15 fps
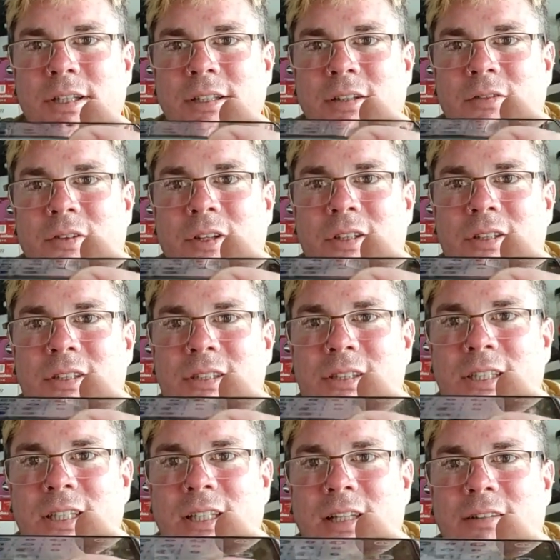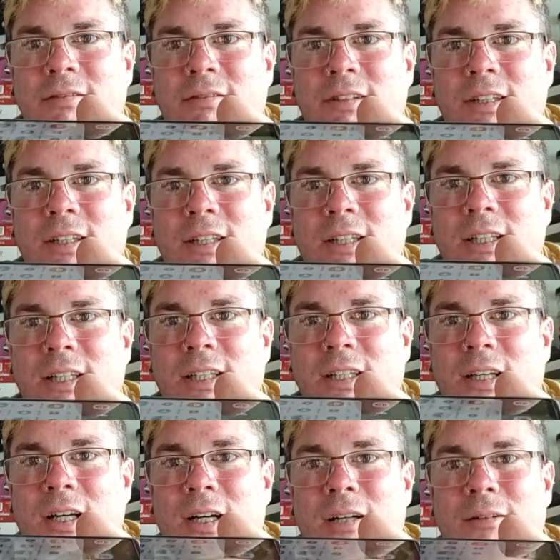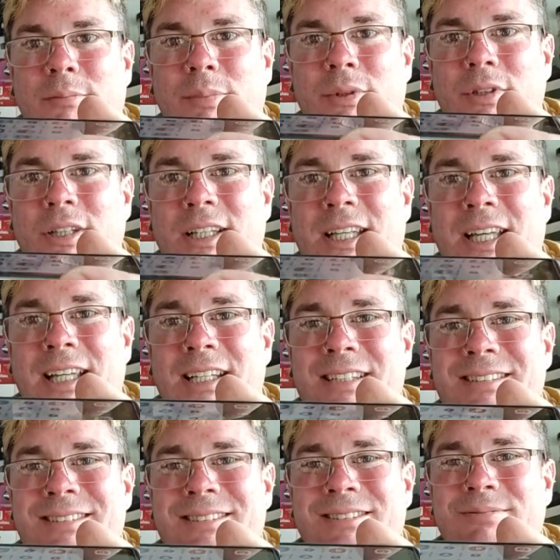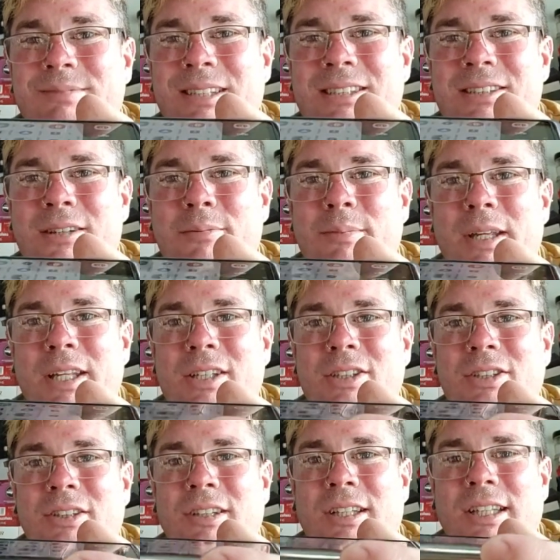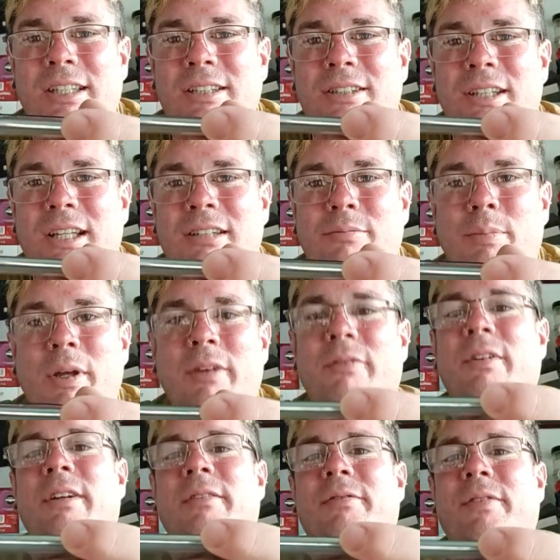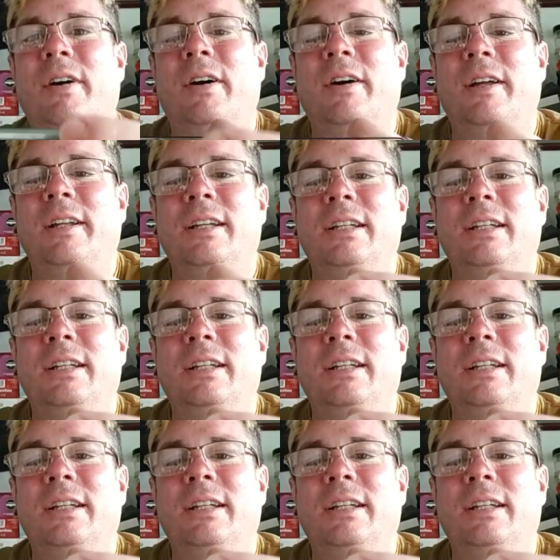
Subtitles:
I don't know if you can see that really, but again, it's not major. It's perfectly fine.